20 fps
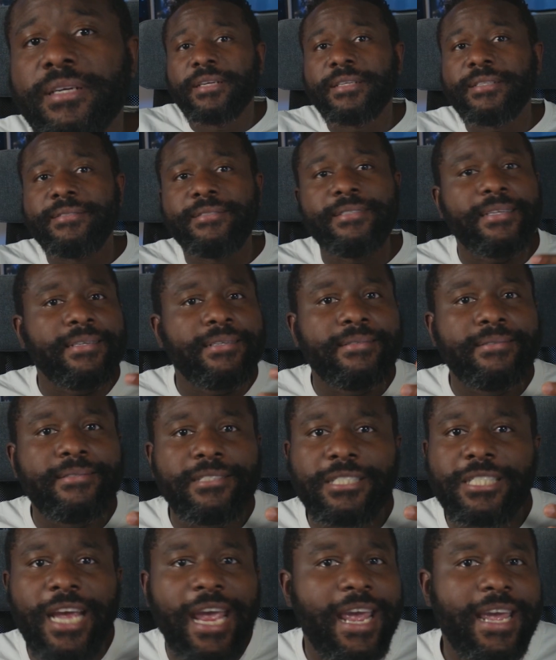It didn't
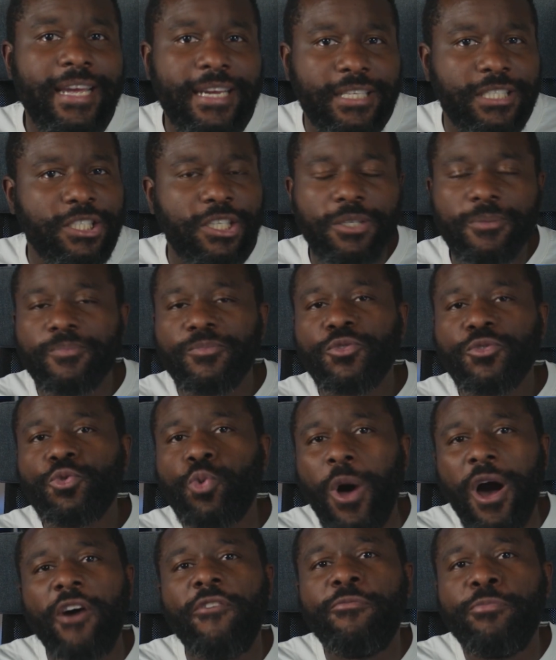change.
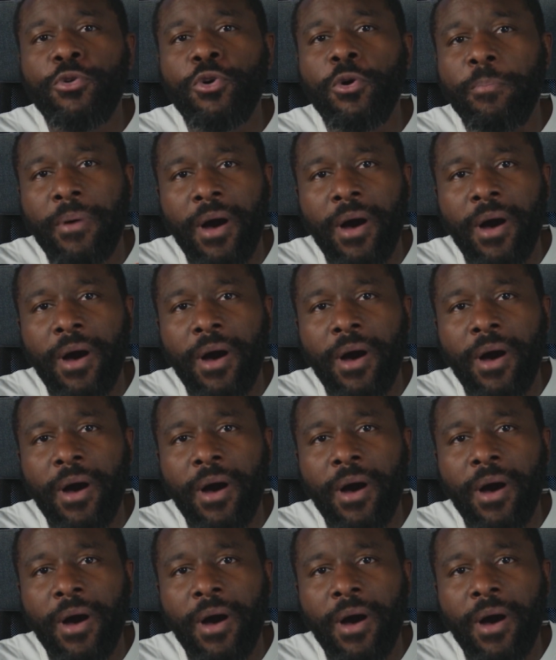12 Pool